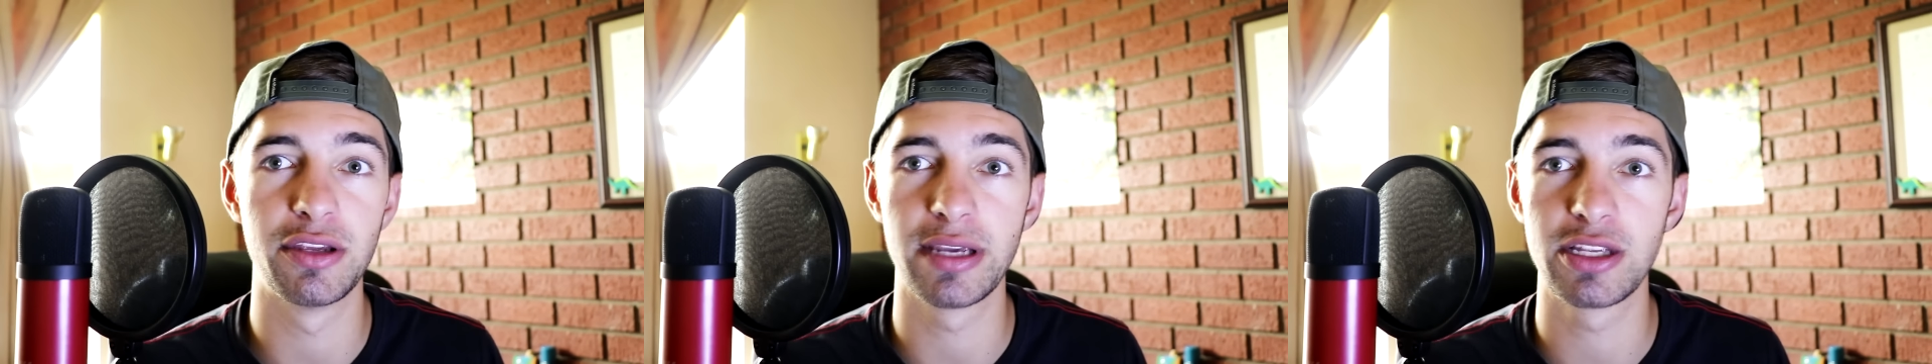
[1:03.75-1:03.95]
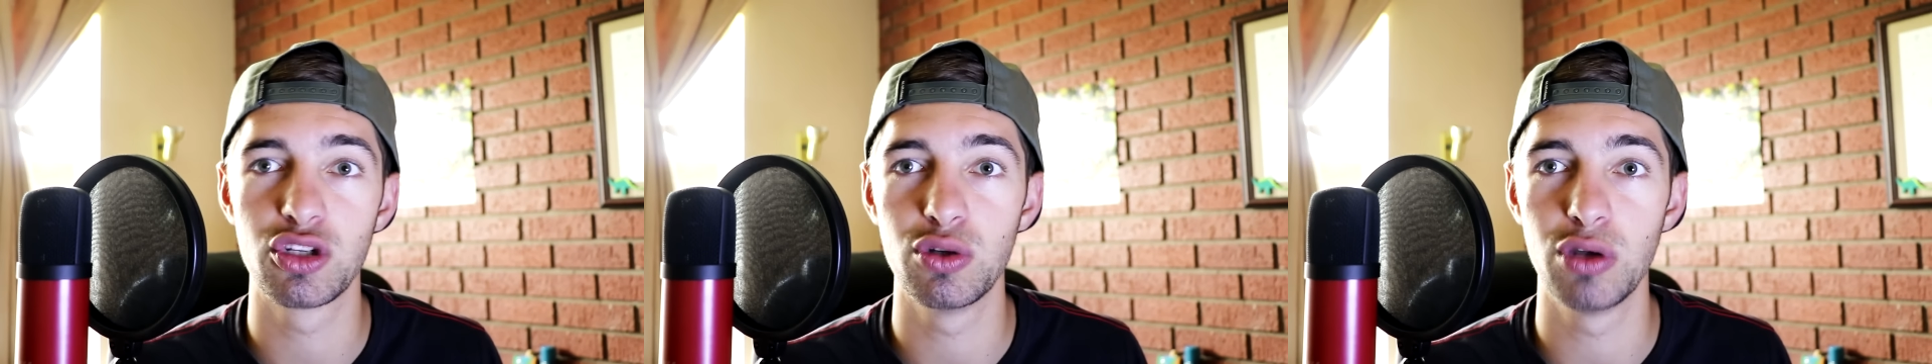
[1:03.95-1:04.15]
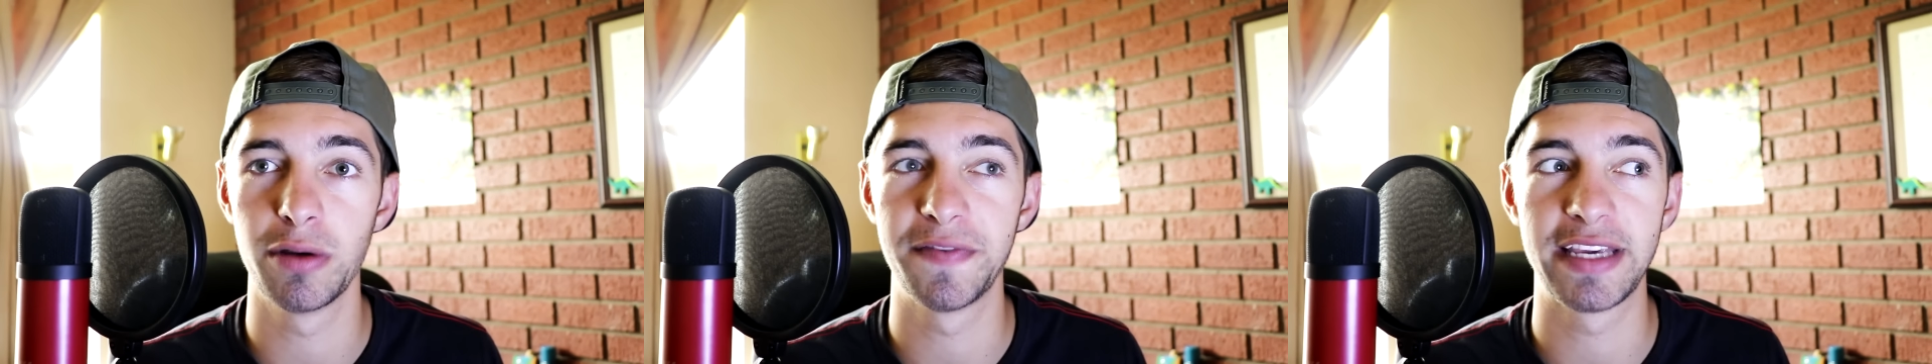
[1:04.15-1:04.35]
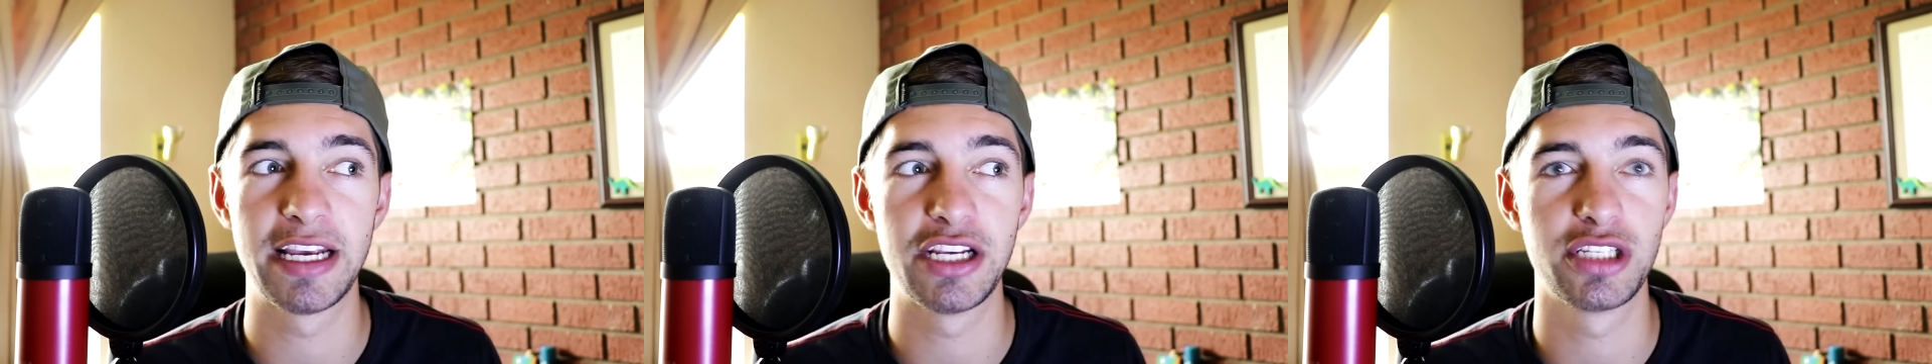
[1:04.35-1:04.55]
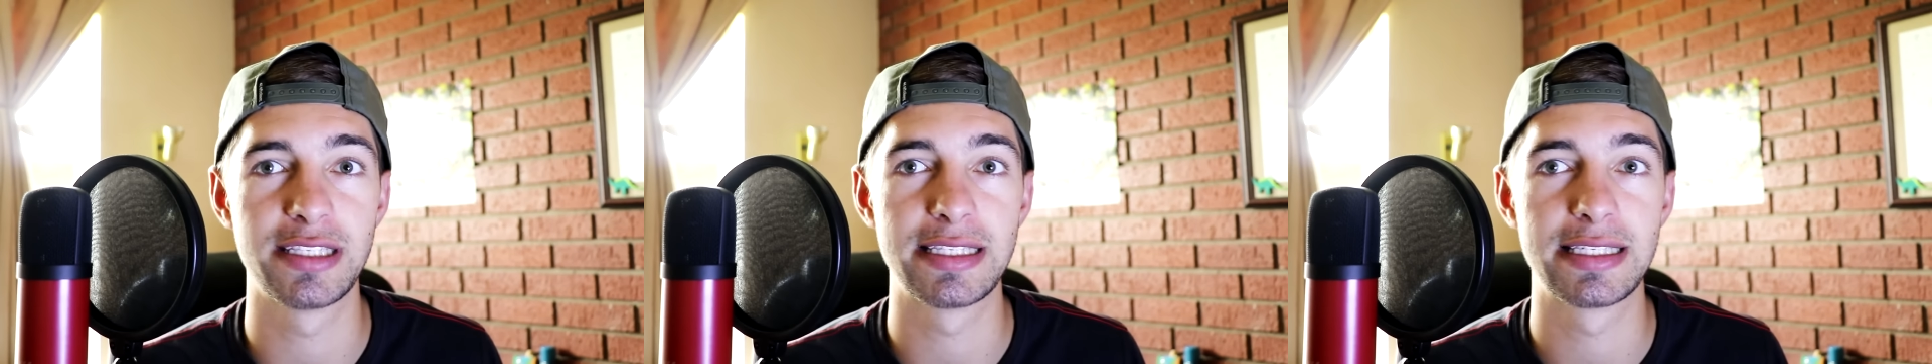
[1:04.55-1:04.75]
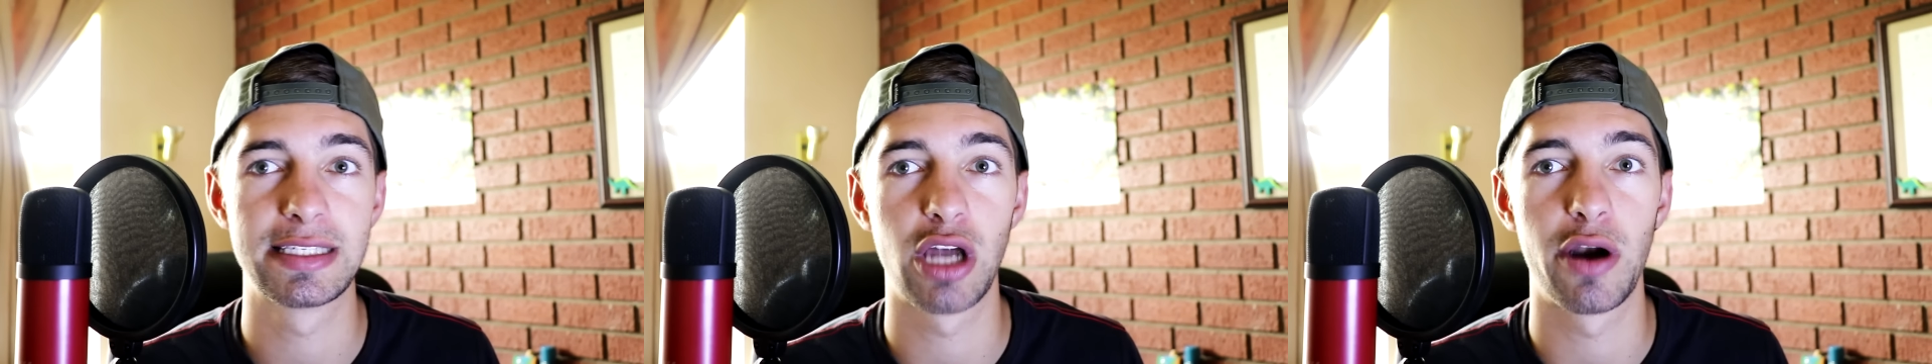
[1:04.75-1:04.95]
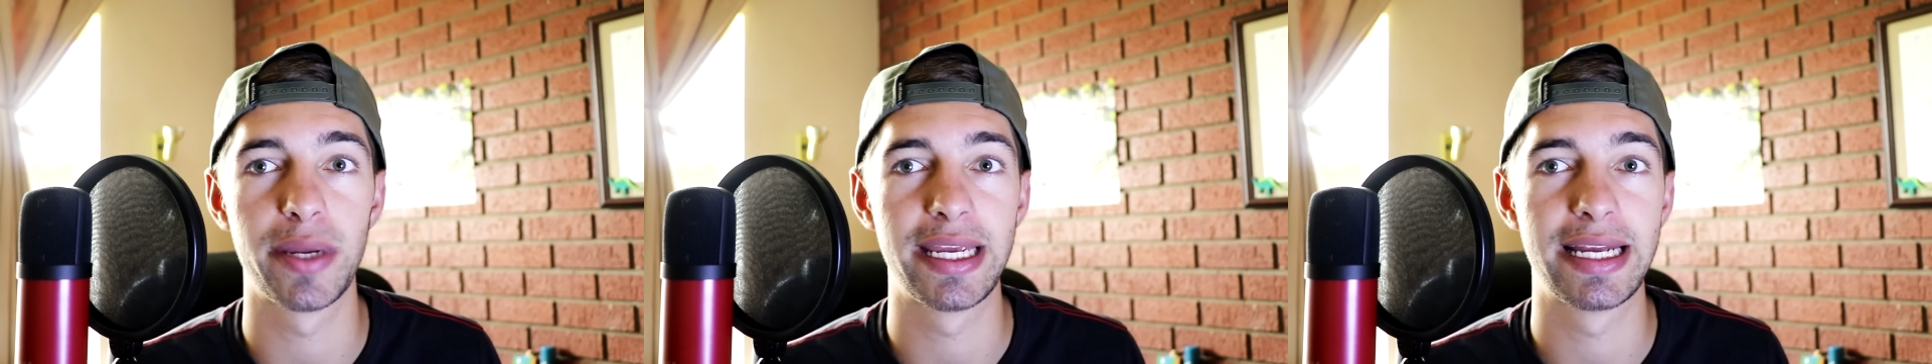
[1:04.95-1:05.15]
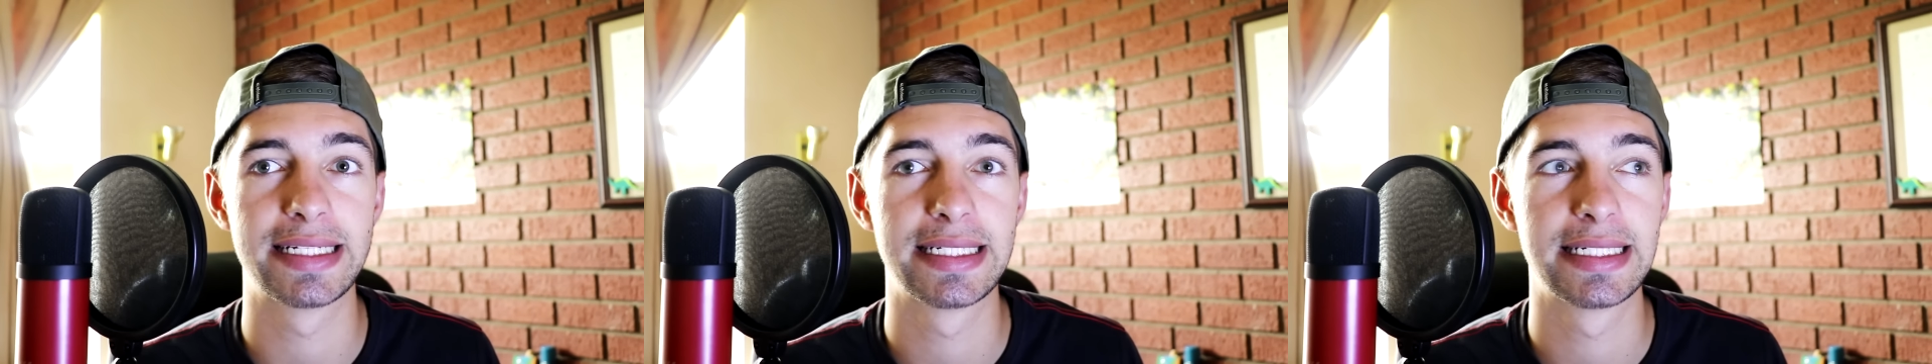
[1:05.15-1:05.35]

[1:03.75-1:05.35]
get 2 notifications, sorry.